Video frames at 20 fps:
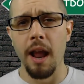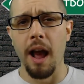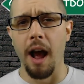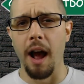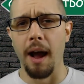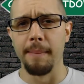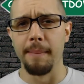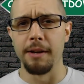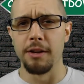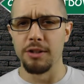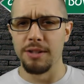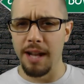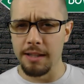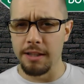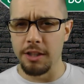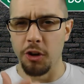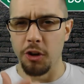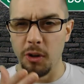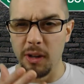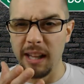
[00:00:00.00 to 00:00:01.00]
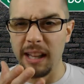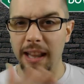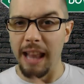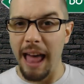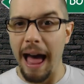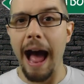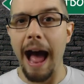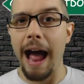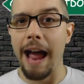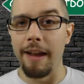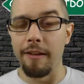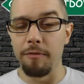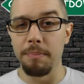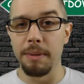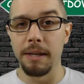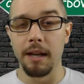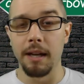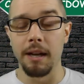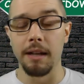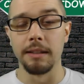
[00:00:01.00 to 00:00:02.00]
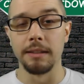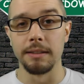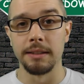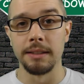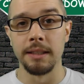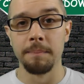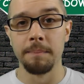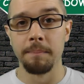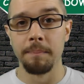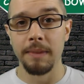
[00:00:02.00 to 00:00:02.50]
You know, Sansa, you're only alive because